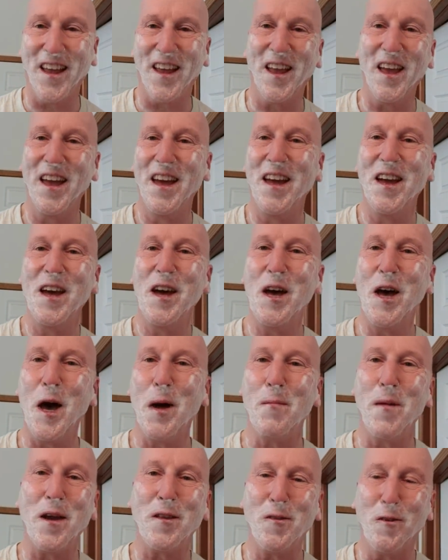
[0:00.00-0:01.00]
I,
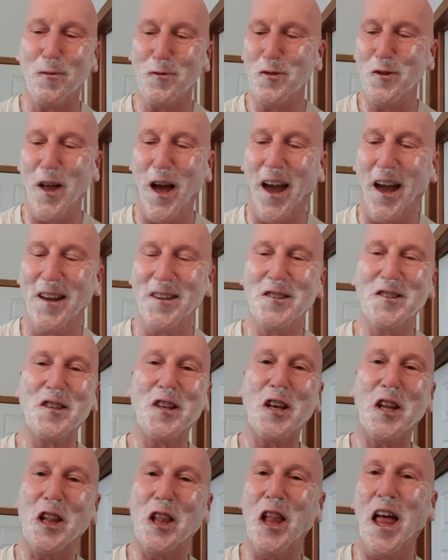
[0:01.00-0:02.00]
I make those nice
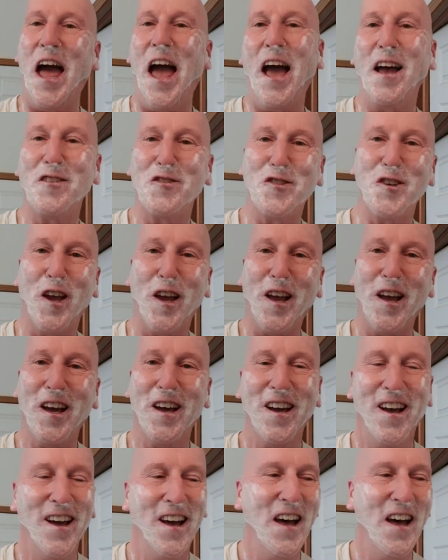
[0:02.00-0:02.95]
classic